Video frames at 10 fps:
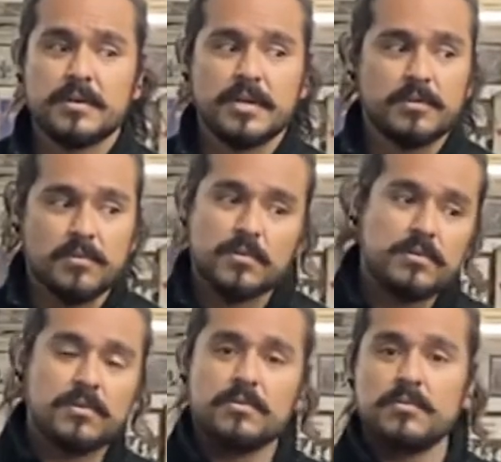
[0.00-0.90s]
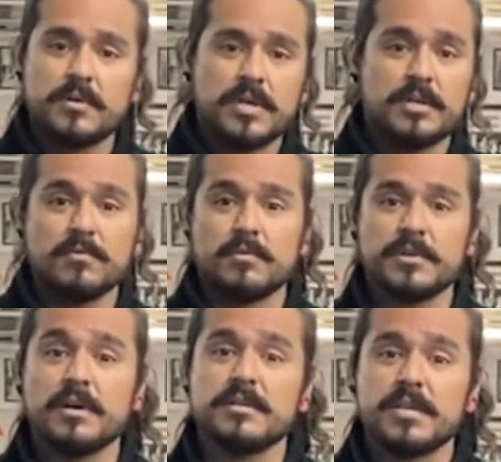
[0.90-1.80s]
and it won't go anywhere
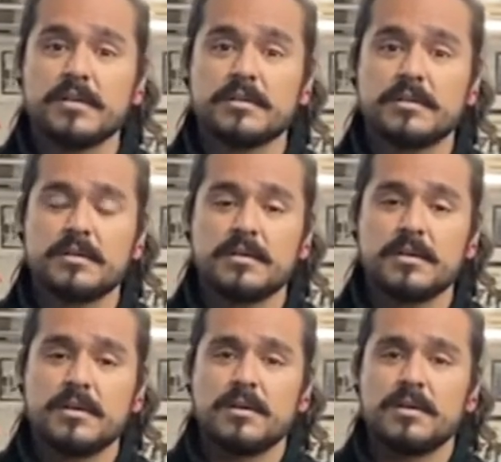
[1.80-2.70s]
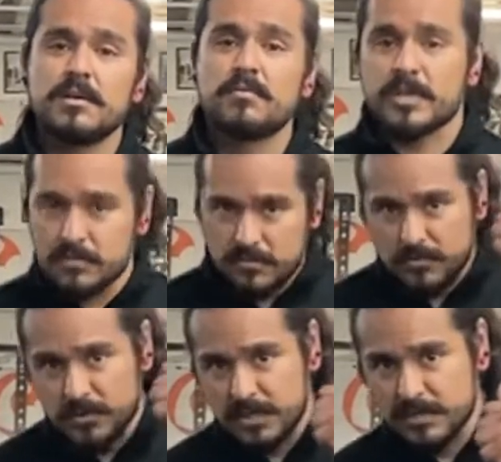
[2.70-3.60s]
beyond that. Rick,
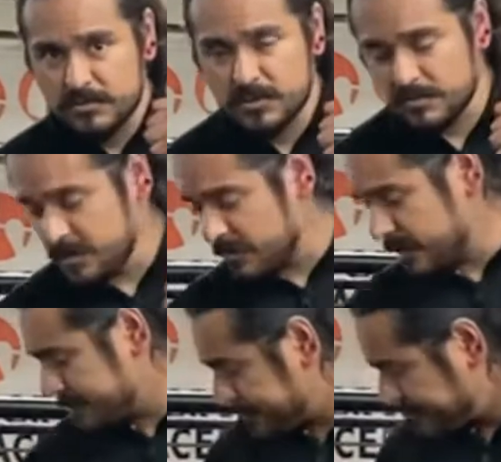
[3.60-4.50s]
would you like to join me, Ryan?